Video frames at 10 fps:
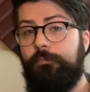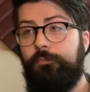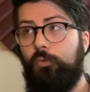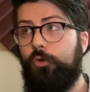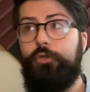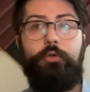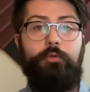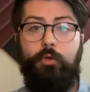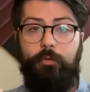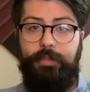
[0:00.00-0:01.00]
Well, you don't
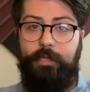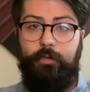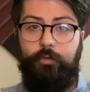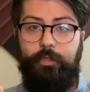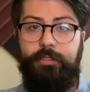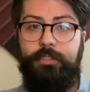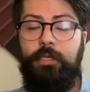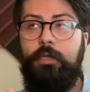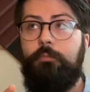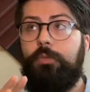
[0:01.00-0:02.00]
know what that note is,
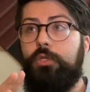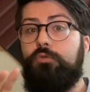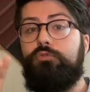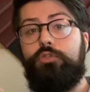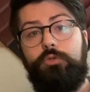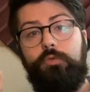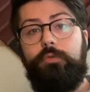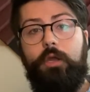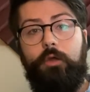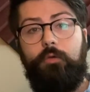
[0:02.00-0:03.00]
but you do
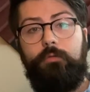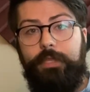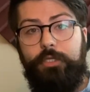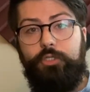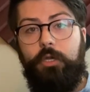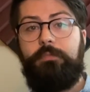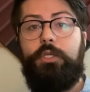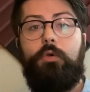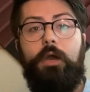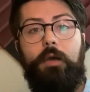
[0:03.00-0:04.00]
know that sharps
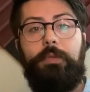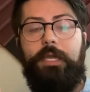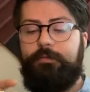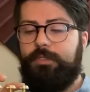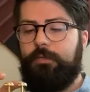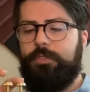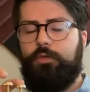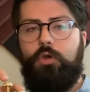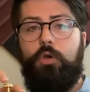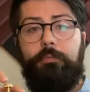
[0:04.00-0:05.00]
go up a half step. So
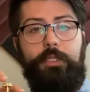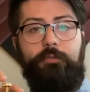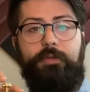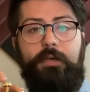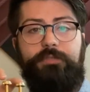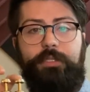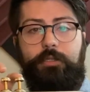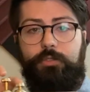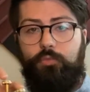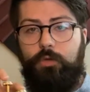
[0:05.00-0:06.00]
go up in your valve
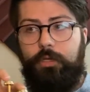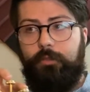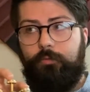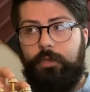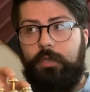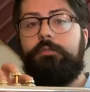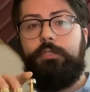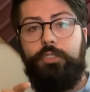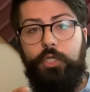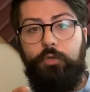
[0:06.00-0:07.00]
series 1 and 3 to
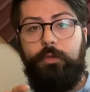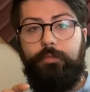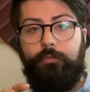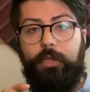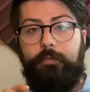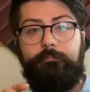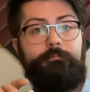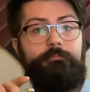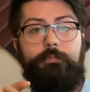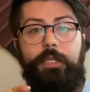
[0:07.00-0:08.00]
2 and 3.
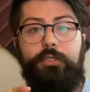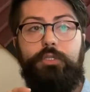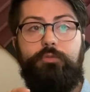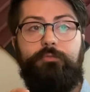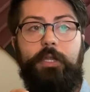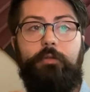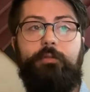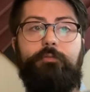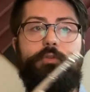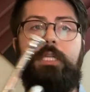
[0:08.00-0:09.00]
There's your fingering
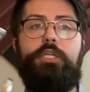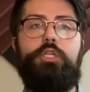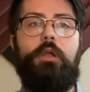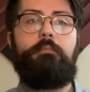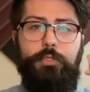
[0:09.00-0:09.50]
for D sharp.